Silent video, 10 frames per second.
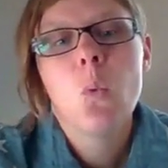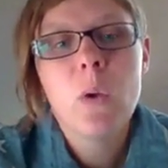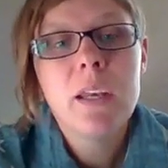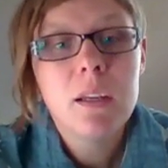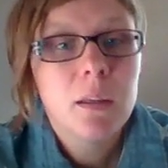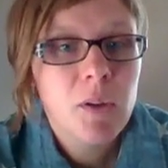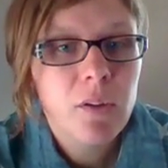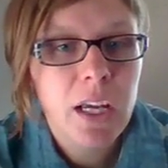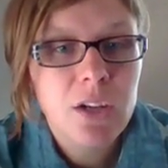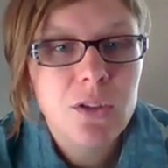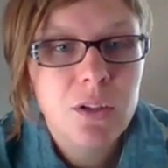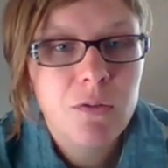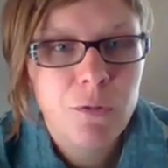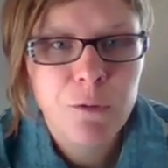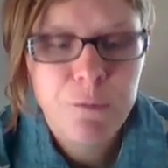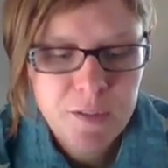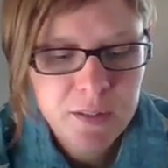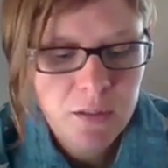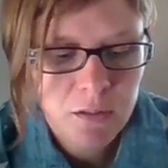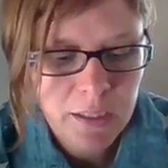We need communication for
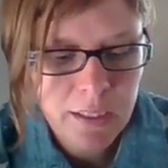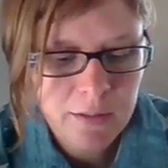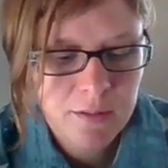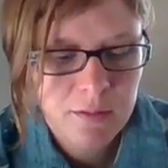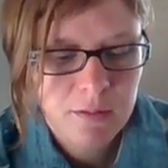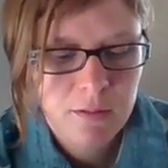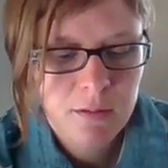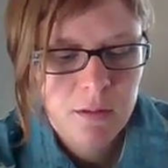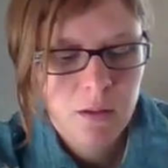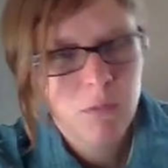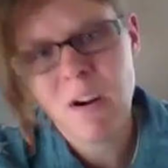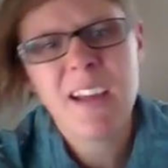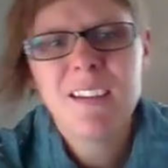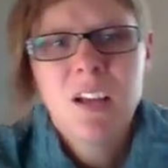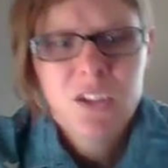physical needs, right?